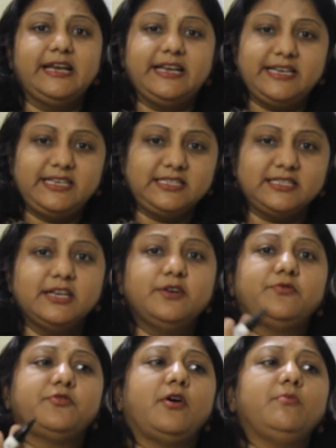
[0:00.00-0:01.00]
is
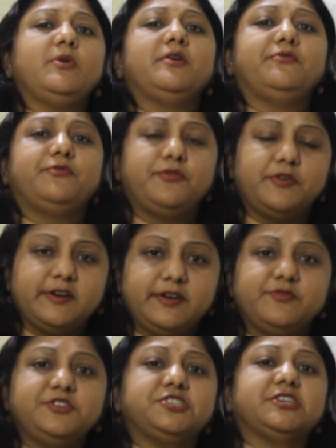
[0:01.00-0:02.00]
from a
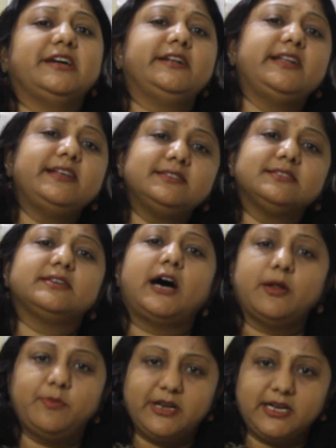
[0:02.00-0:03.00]
food which contains
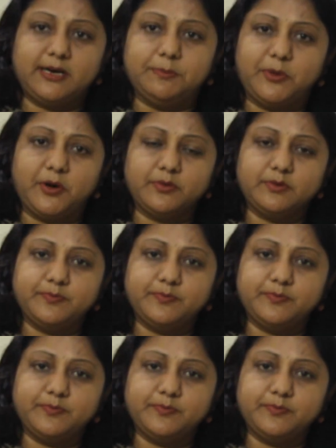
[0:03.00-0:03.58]
carbon compound.